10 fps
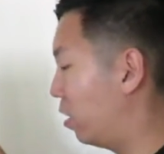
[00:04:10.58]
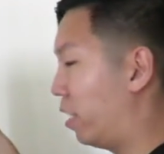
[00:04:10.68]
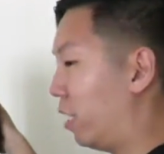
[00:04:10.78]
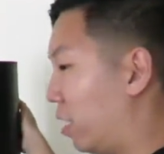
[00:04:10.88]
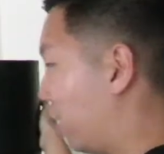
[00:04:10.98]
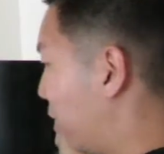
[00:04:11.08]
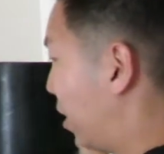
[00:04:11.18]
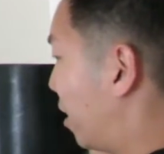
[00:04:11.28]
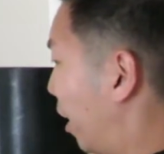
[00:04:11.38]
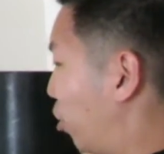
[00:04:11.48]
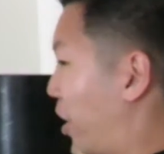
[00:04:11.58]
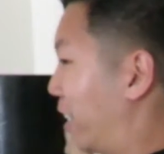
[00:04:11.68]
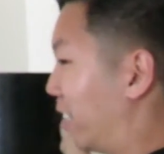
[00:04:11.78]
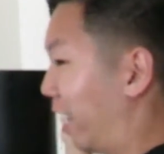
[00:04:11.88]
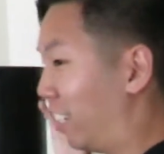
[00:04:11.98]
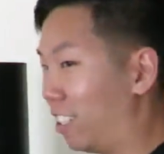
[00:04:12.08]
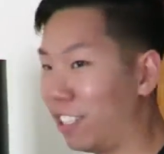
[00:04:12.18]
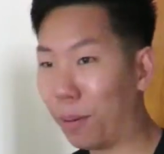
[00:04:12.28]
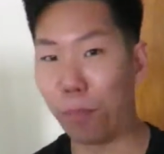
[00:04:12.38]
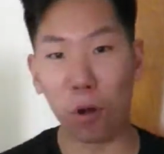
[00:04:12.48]
this does not translate
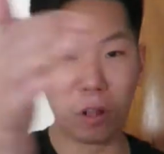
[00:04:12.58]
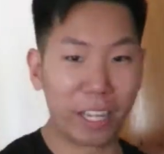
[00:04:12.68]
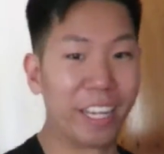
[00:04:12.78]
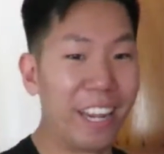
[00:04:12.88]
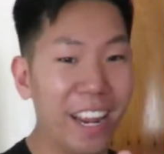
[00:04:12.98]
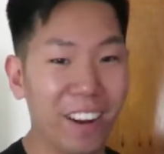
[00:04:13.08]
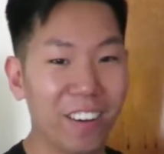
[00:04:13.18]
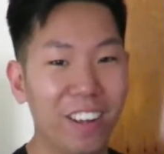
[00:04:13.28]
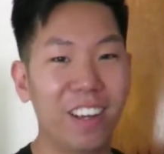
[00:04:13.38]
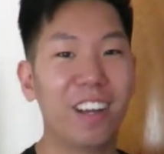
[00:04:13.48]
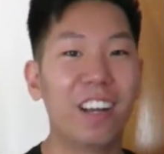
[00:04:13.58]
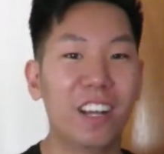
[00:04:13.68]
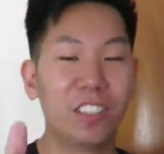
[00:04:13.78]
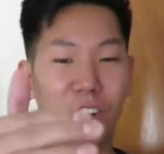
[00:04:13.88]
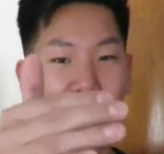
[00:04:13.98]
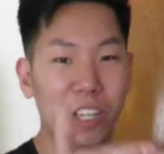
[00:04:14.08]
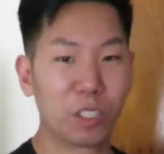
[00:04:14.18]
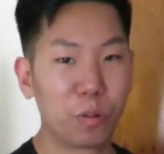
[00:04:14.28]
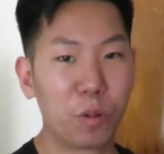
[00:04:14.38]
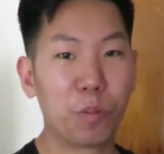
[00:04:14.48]
to pulling it down. So,
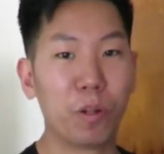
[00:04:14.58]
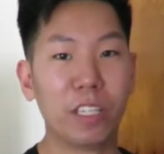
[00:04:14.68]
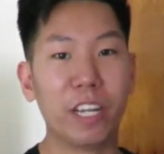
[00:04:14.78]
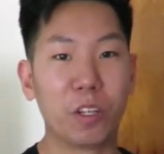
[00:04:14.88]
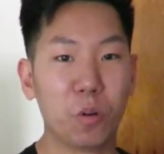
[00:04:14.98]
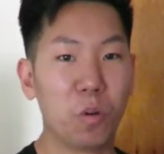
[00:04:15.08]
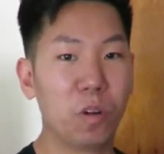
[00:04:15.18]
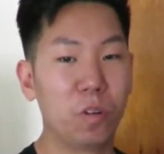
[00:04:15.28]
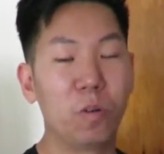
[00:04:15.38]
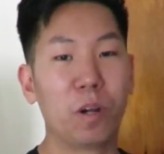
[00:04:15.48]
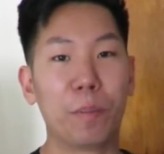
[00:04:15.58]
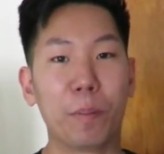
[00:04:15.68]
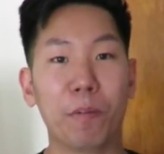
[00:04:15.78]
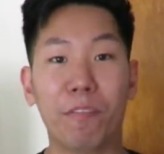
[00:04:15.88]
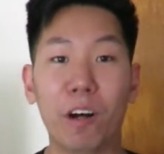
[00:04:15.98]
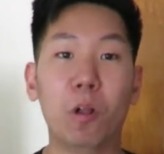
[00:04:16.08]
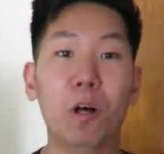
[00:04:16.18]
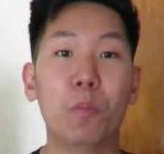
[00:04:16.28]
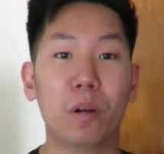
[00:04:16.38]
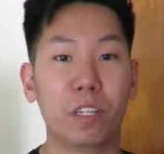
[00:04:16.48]
because when you pull it down, you won't want to be able to follow
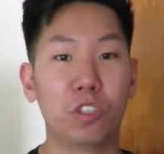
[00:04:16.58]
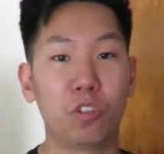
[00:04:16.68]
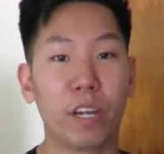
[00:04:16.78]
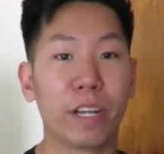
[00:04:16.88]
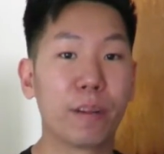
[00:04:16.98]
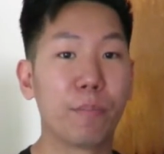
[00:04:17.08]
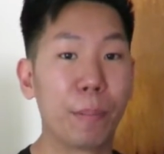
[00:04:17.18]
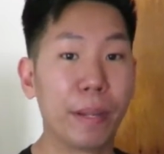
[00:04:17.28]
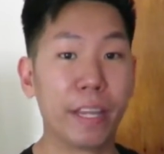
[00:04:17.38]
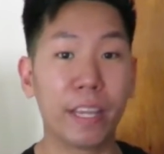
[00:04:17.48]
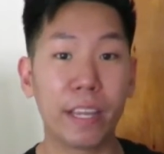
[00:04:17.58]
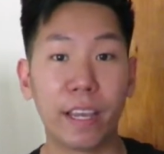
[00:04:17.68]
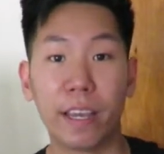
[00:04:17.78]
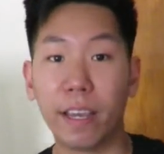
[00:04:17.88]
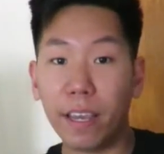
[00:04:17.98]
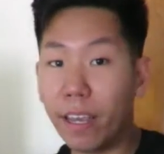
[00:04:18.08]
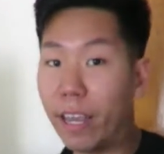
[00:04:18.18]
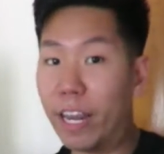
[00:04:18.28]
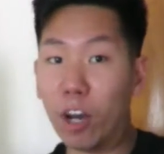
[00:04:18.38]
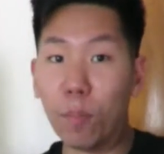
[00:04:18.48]
up with a strike, maybe
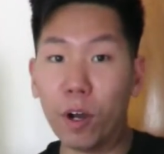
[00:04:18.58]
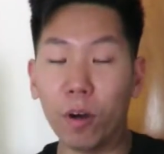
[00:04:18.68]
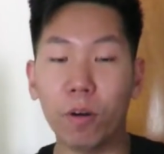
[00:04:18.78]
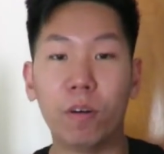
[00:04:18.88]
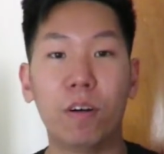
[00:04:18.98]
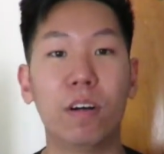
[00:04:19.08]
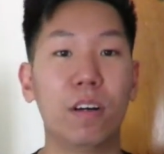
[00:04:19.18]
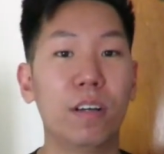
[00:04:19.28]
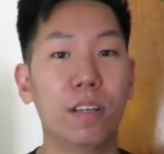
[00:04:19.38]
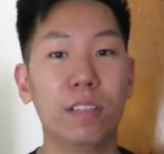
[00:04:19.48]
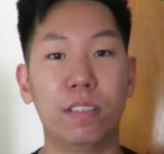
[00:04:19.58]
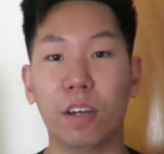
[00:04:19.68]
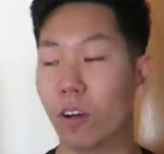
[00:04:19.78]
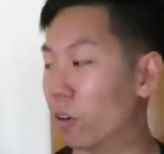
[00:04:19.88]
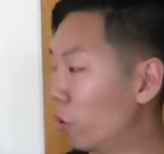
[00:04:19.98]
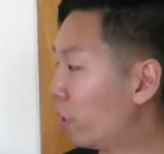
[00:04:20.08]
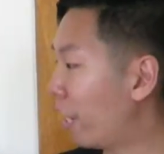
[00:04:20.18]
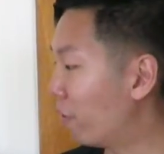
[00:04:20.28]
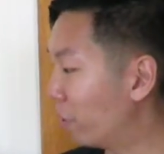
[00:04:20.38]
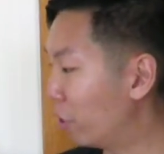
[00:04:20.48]
an elbow. So you
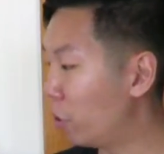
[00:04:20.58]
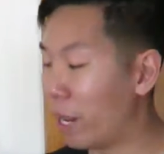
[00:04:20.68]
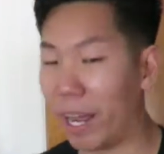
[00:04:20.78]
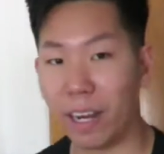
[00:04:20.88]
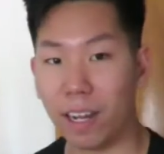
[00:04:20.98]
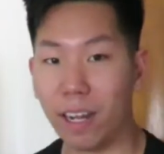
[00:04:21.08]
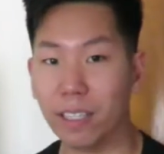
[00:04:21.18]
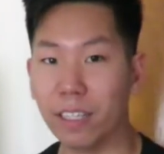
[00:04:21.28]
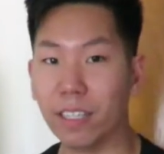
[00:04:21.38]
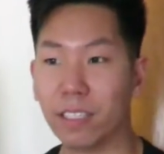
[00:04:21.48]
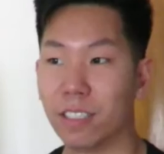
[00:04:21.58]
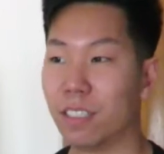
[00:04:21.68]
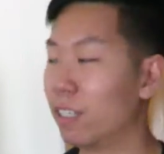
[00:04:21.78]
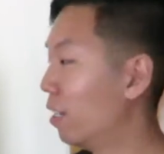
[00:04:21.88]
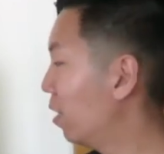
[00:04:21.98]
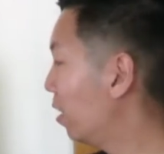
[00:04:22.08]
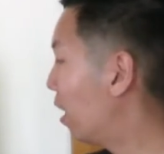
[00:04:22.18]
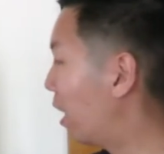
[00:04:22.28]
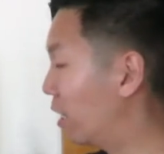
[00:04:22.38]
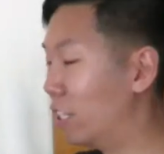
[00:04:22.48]
can't really do that on this,
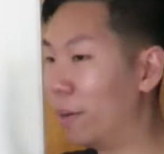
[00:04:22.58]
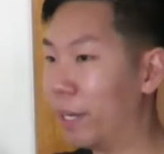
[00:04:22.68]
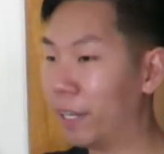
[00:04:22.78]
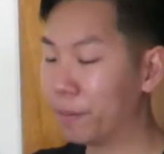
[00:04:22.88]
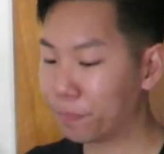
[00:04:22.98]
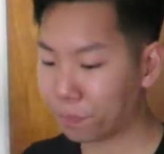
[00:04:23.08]
on the dummy.